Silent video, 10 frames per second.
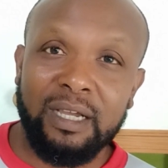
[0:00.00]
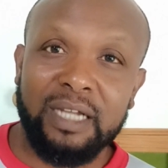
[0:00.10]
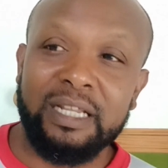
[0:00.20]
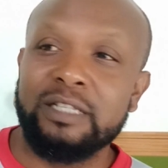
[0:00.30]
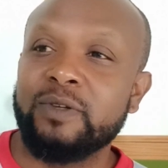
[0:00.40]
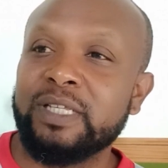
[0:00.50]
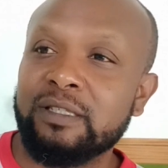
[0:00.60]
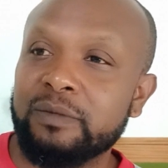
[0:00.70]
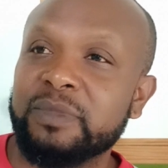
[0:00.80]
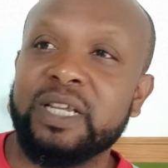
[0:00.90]
and that is why
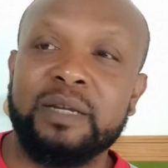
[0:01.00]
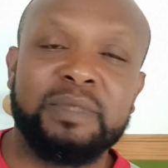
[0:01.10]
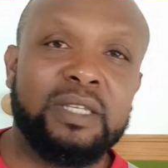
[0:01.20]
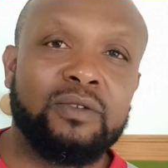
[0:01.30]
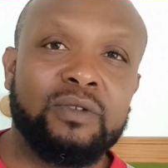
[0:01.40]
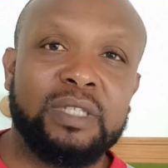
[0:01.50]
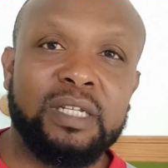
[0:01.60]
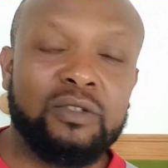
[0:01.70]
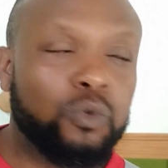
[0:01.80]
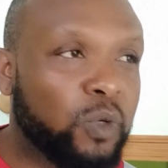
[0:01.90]
sometimes, you know,
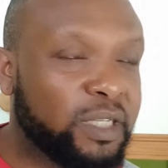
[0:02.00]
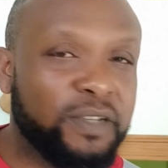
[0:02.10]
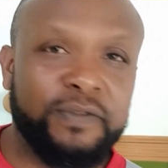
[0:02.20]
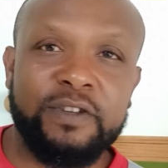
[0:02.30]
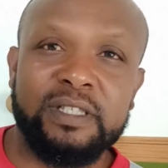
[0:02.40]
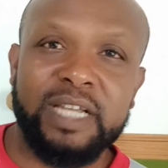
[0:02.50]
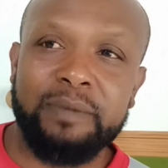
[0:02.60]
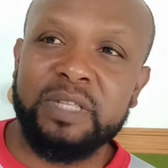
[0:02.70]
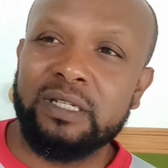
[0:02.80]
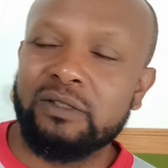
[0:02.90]
there is one day free
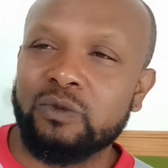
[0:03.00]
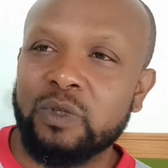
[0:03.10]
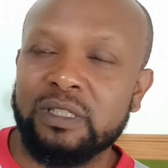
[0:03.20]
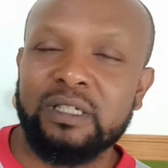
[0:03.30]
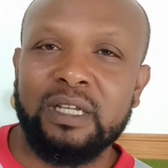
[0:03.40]
time, there is one,